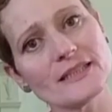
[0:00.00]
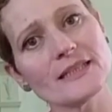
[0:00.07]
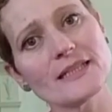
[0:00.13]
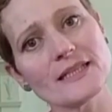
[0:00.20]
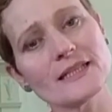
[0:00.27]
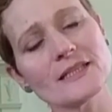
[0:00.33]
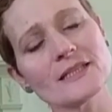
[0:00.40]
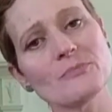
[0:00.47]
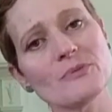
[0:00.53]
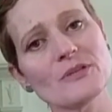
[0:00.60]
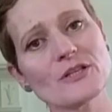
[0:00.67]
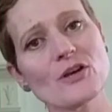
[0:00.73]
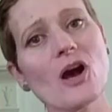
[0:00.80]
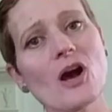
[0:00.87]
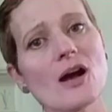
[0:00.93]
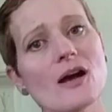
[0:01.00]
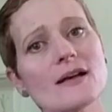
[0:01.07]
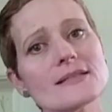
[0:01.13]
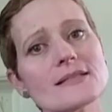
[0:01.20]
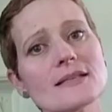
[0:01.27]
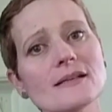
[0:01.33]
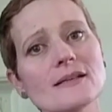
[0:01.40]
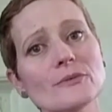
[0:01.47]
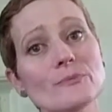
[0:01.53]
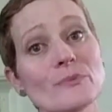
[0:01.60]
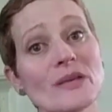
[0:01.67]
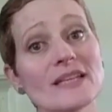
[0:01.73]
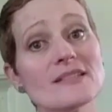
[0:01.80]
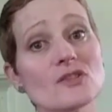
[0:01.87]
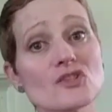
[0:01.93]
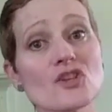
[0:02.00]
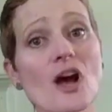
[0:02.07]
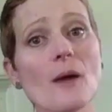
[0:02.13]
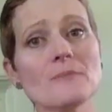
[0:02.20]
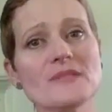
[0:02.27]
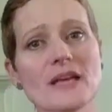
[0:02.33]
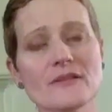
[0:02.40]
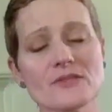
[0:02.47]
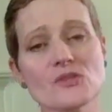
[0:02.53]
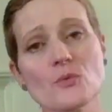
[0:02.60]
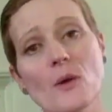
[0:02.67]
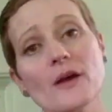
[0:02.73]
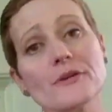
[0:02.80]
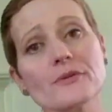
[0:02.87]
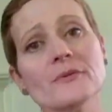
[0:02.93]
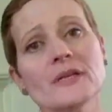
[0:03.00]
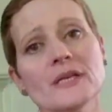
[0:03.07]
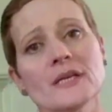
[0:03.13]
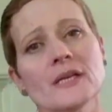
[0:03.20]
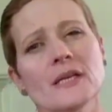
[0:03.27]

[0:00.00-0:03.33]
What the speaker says: knitting it, because it's a top-down sweater.